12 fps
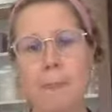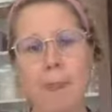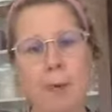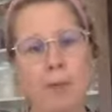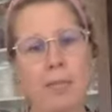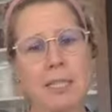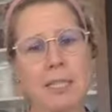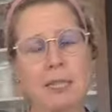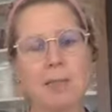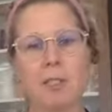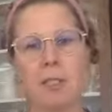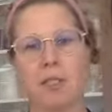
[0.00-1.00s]
What they did
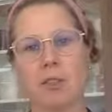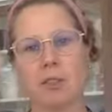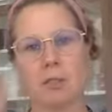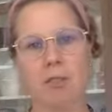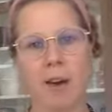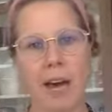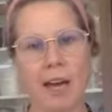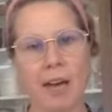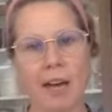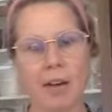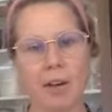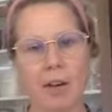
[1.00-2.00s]
was they took the fat
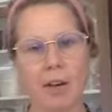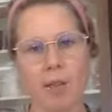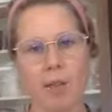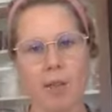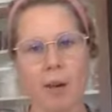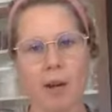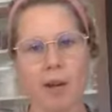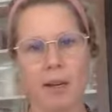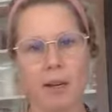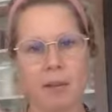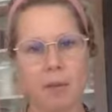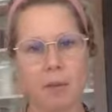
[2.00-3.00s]
out of the
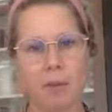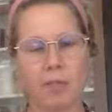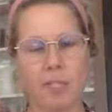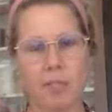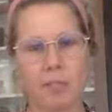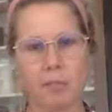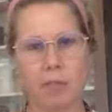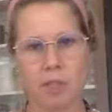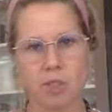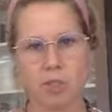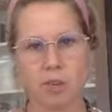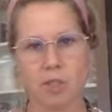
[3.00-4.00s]
product, they replaced it with
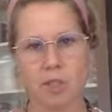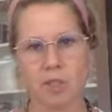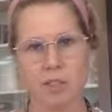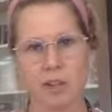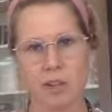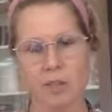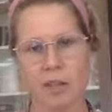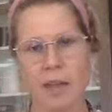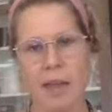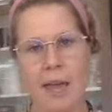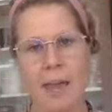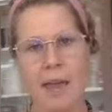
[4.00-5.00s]
sugar and salt,
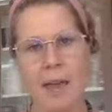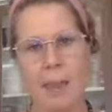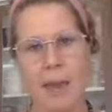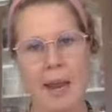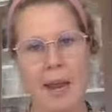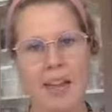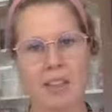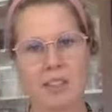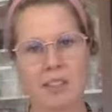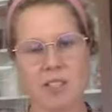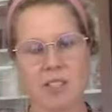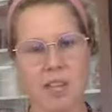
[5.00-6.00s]
and then
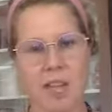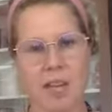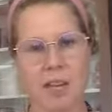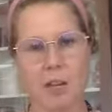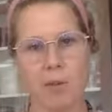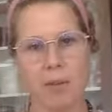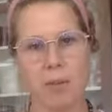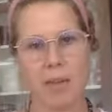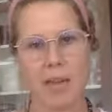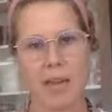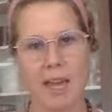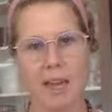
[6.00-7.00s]
as a society, we
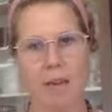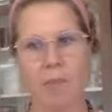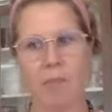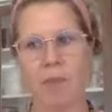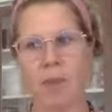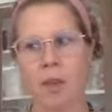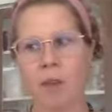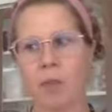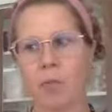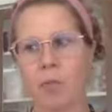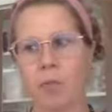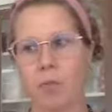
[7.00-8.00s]
became
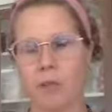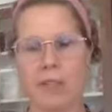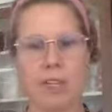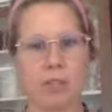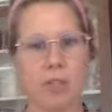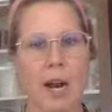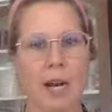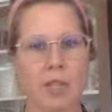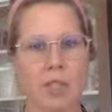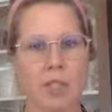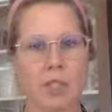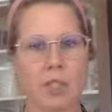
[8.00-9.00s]
really
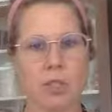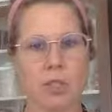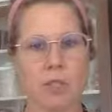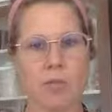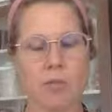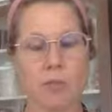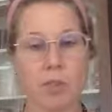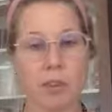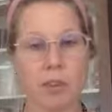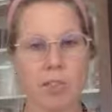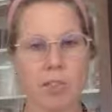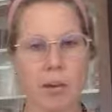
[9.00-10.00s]
attracted to
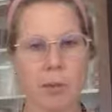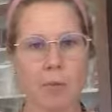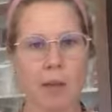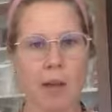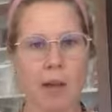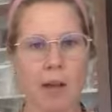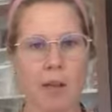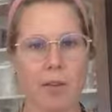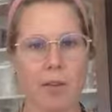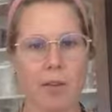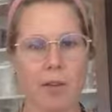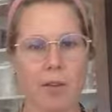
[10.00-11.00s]
foods that were
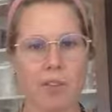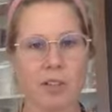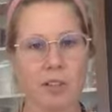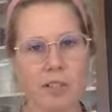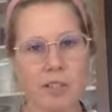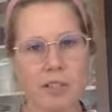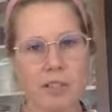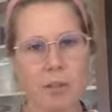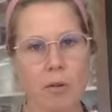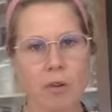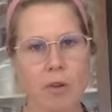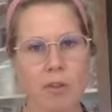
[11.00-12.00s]
either salty
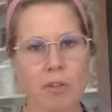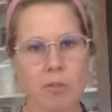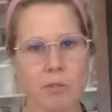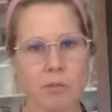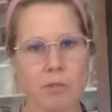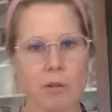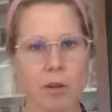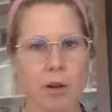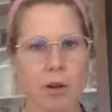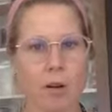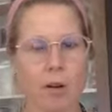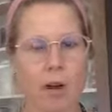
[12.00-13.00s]
or sweet,
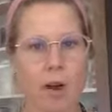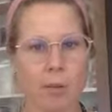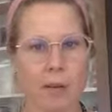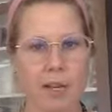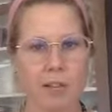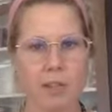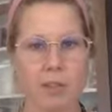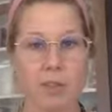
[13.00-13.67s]
or a combination of